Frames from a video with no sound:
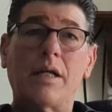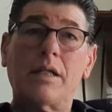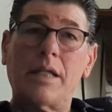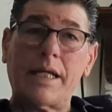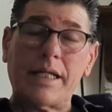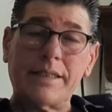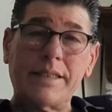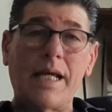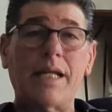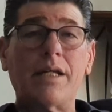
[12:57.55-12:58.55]
Like I
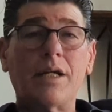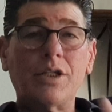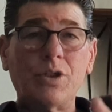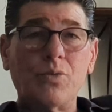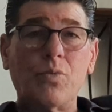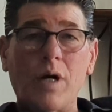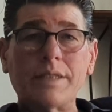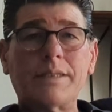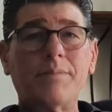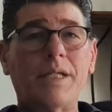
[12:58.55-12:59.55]
said, you
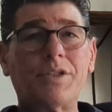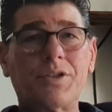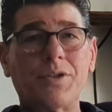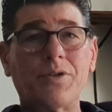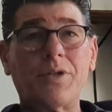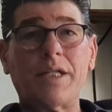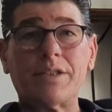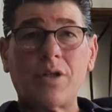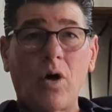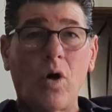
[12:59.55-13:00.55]
want to make sure that
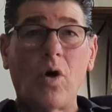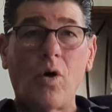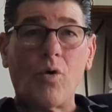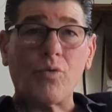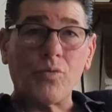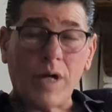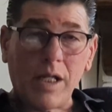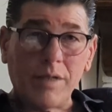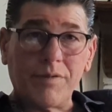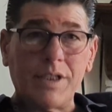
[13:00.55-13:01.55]
it's all
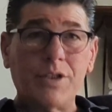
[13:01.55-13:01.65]
relevant.